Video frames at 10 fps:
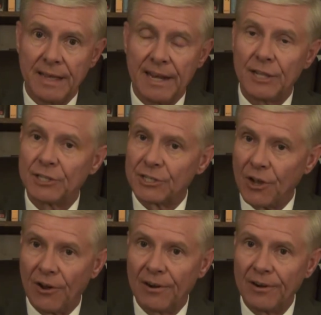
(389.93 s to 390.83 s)
it is as
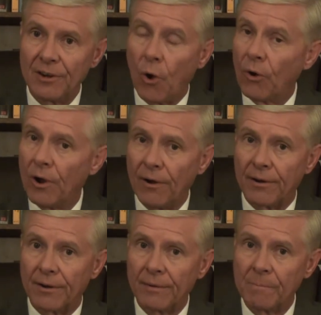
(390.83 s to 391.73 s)
hard or
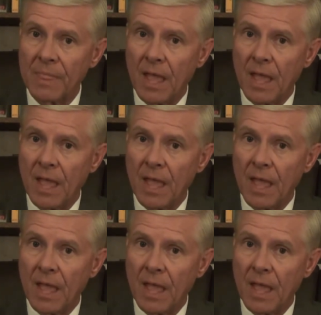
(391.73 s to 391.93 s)
harder